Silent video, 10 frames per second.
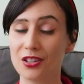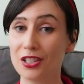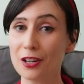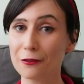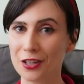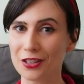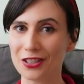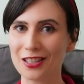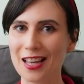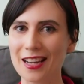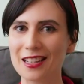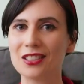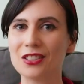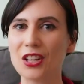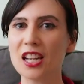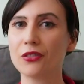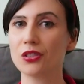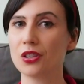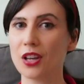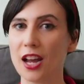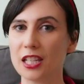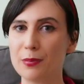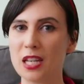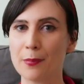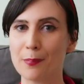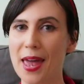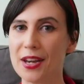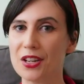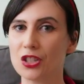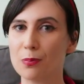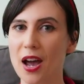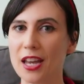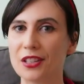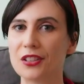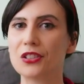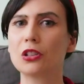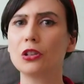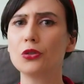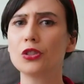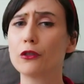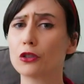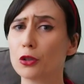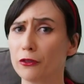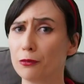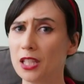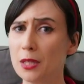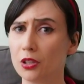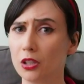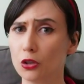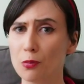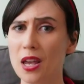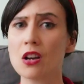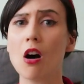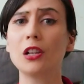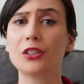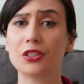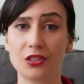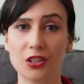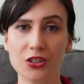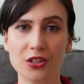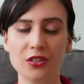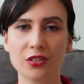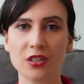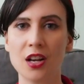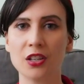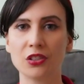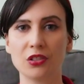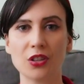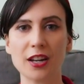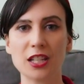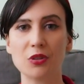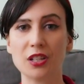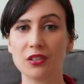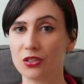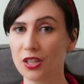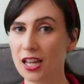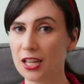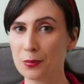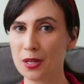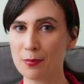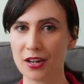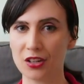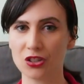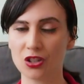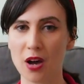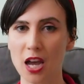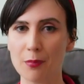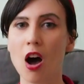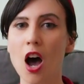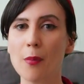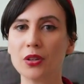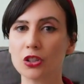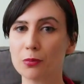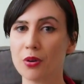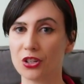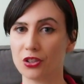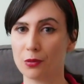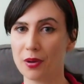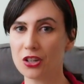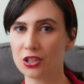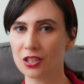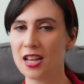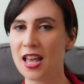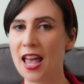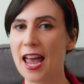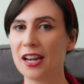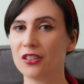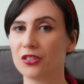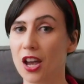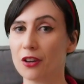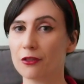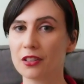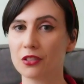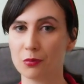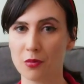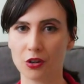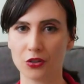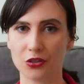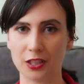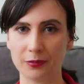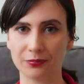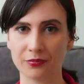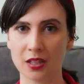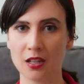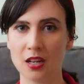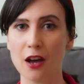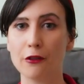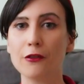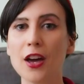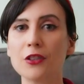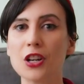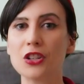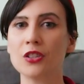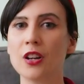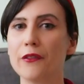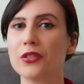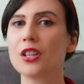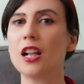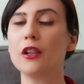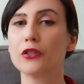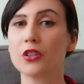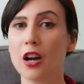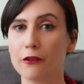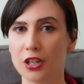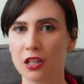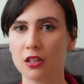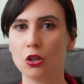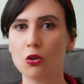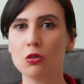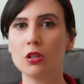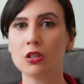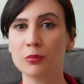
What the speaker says: The difference is that instead of society being managed by an exclusive group of people who make all the decisions, society would instead be managed by popular participation and direct democracy, a federation of self-governing local